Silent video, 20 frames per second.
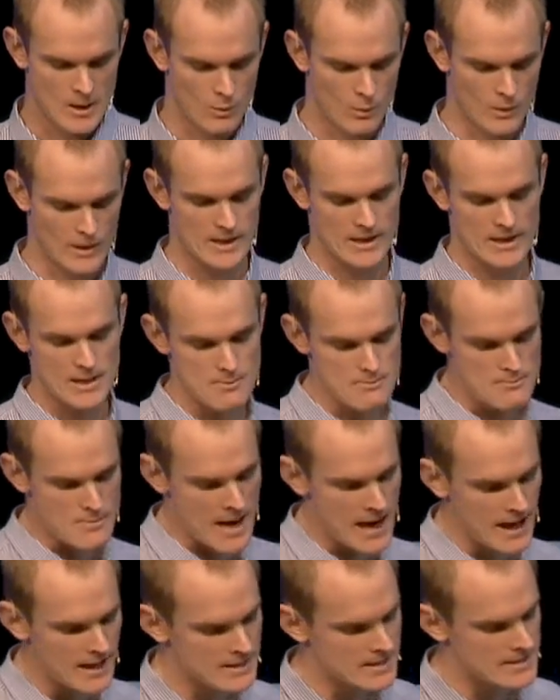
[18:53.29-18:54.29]
We are
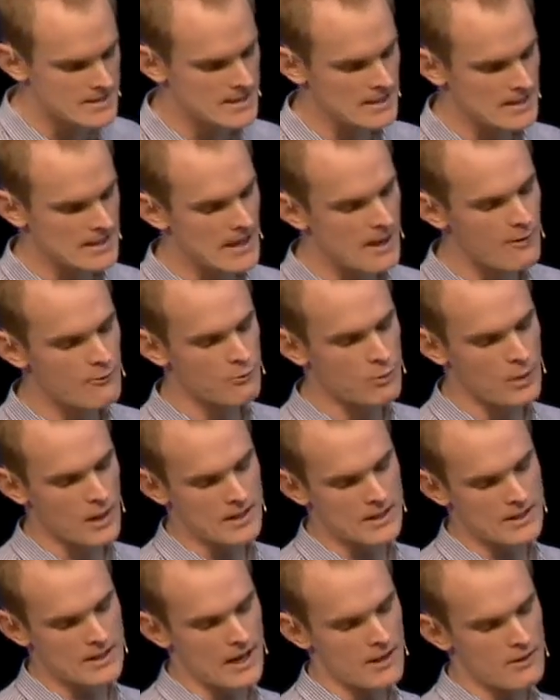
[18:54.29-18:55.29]
commanded to love
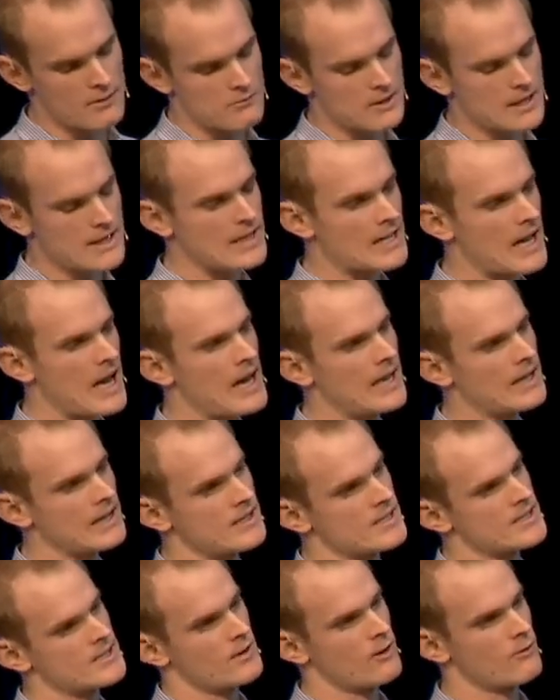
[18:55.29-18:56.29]
one another
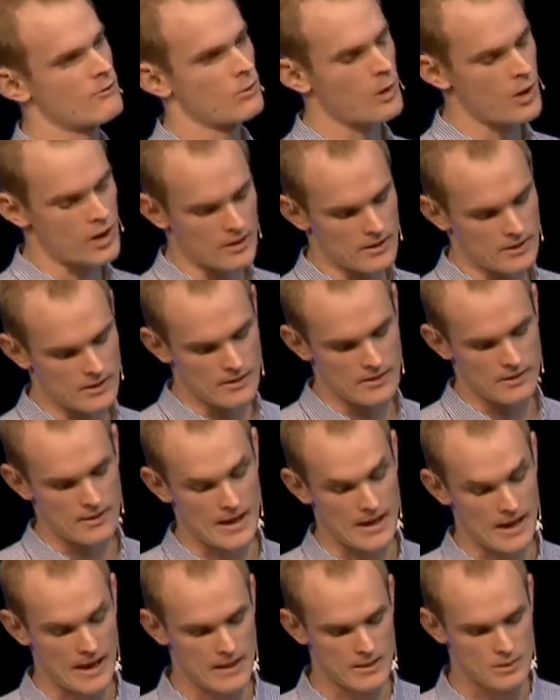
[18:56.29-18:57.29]
regardless of what
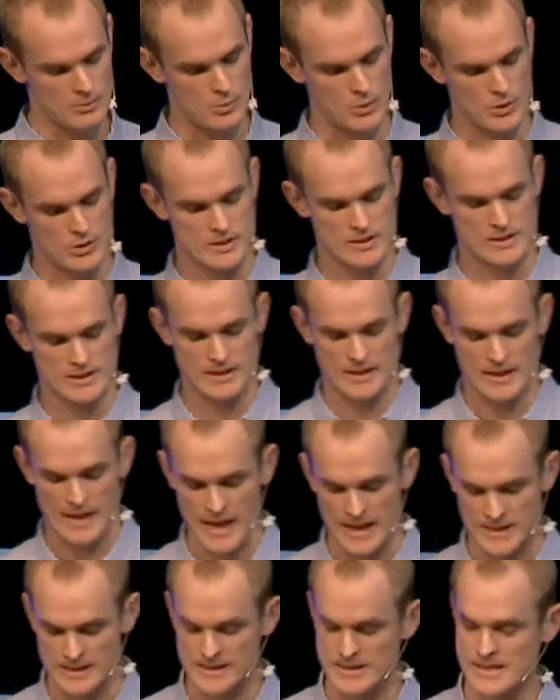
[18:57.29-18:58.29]
that other person
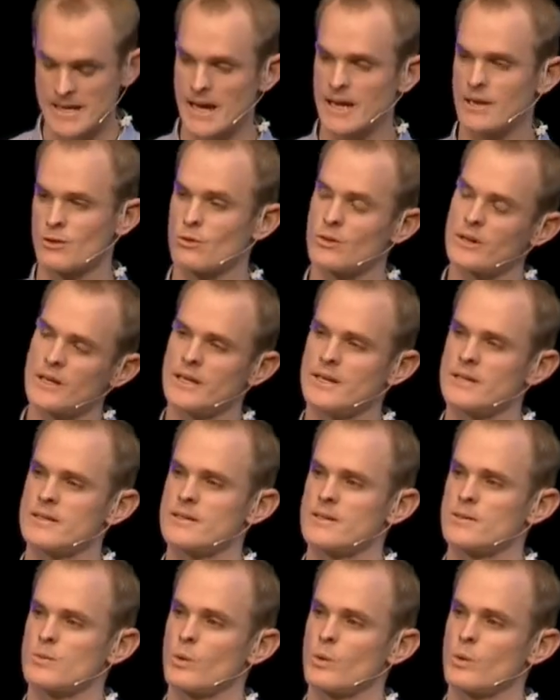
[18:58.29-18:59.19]
has done or is,